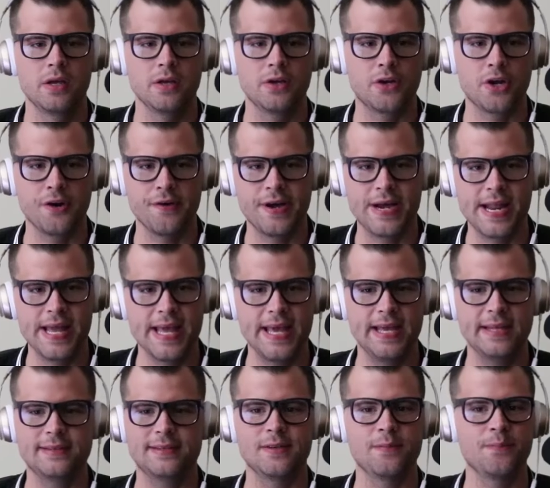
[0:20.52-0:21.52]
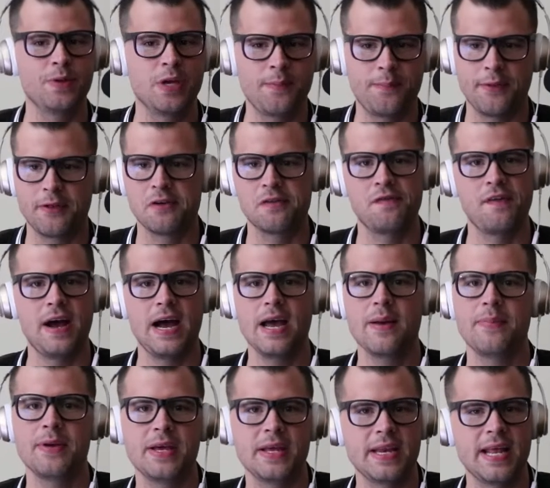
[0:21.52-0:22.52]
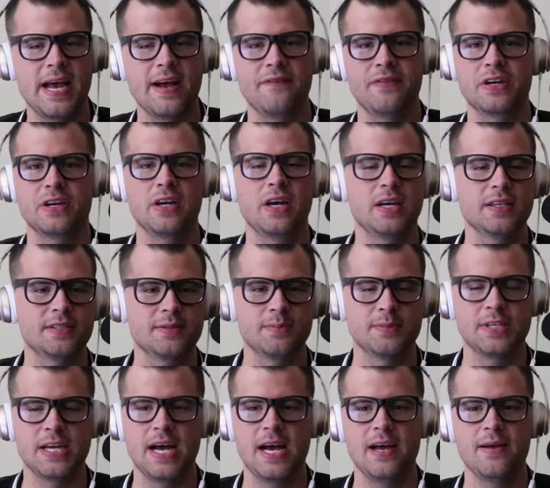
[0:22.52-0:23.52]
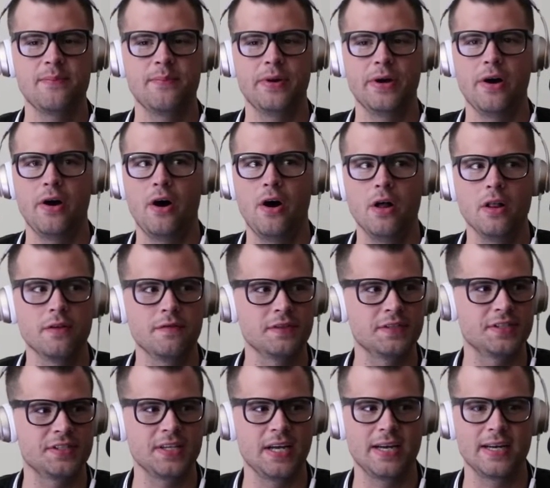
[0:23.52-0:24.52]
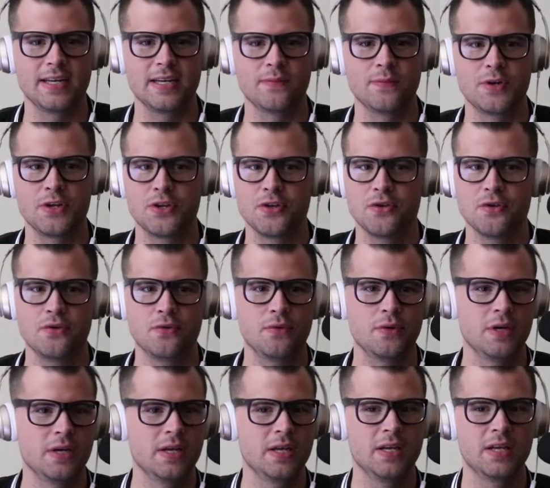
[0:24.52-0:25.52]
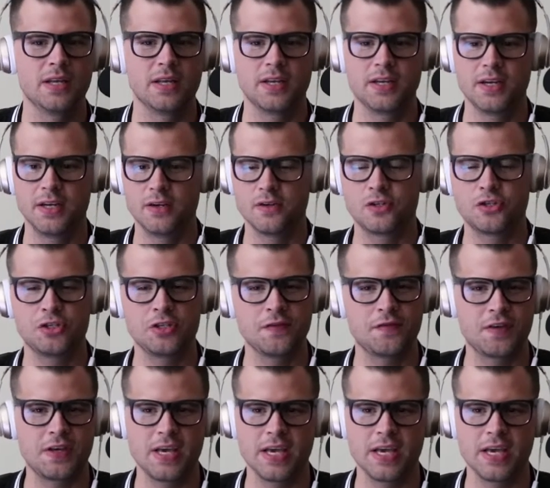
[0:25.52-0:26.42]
current hits and people are vibing, having an awesome time, but all of a sudden when you shift